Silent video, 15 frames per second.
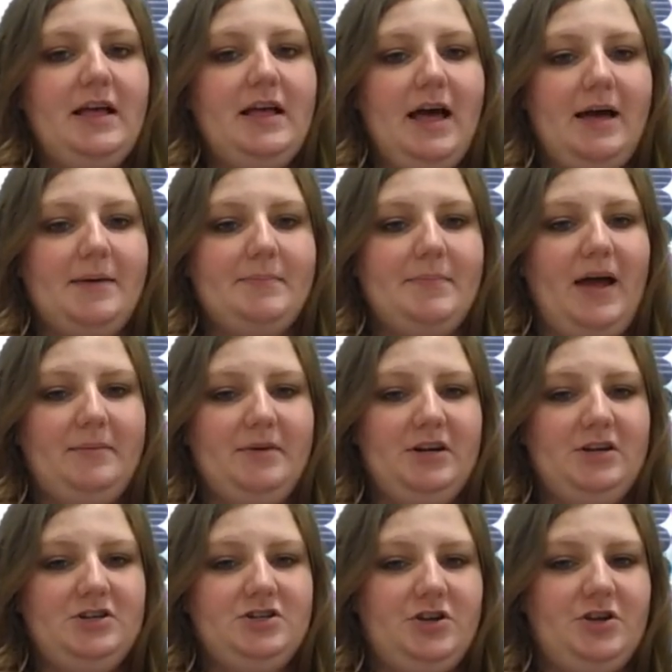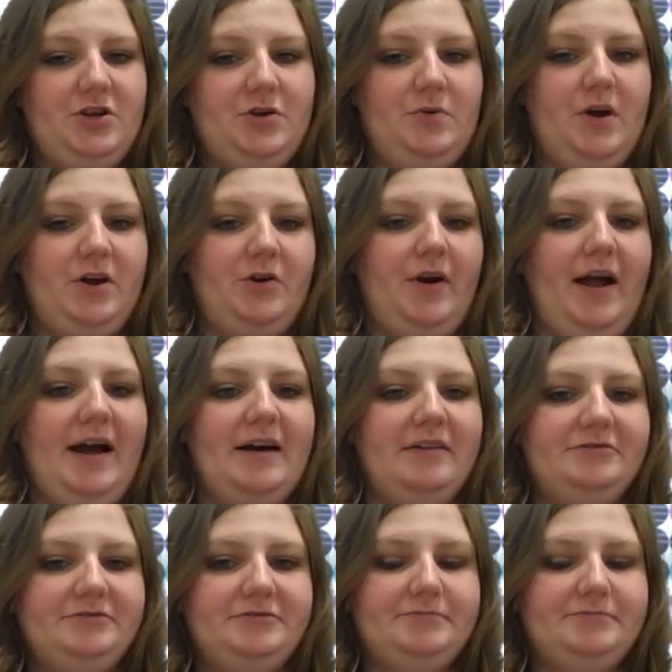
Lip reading: But I'm going to show you a graph,